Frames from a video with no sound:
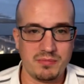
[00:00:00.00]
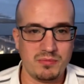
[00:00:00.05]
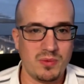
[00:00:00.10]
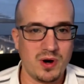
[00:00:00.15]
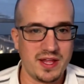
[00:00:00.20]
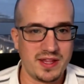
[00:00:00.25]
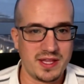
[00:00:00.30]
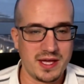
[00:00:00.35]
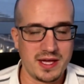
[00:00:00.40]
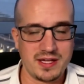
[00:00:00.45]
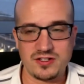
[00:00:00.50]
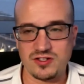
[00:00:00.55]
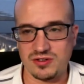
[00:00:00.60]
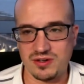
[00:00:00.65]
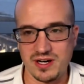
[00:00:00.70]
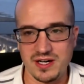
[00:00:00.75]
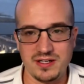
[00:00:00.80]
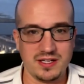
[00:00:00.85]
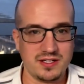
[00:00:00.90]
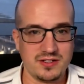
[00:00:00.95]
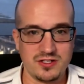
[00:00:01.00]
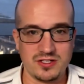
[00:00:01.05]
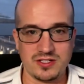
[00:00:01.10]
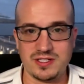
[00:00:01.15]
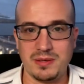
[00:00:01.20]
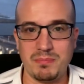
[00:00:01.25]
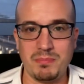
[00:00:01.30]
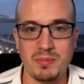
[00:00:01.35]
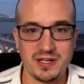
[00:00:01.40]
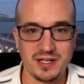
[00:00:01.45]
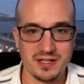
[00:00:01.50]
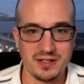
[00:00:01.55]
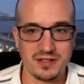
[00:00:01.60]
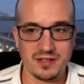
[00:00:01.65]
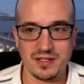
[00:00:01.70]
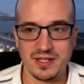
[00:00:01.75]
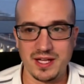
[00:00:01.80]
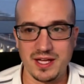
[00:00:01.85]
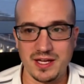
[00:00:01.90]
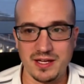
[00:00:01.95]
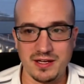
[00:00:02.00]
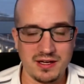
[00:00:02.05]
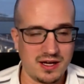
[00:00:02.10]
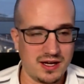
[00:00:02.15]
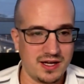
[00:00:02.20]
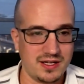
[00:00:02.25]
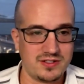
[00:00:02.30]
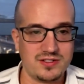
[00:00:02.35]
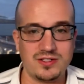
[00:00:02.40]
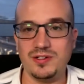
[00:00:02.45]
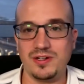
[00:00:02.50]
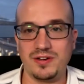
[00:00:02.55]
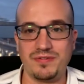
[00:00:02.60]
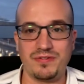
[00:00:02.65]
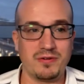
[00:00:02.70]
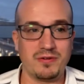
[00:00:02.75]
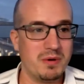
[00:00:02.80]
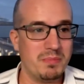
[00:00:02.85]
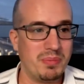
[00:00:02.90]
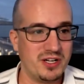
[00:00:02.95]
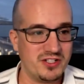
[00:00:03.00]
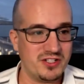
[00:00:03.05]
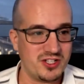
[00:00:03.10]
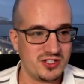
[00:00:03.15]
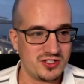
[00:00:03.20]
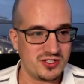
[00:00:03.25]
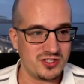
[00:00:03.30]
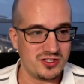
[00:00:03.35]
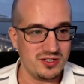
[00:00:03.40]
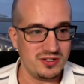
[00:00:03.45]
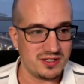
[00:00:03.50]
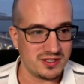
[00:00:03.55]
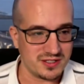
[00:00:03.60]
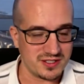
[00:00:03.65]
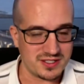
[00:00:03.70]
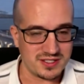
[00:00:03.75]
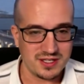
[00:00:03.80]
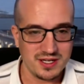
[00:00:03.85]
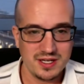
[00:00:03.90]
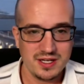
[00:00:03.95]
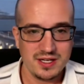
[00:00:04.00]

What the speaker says: where they're trading just the money that they took from a bunch of students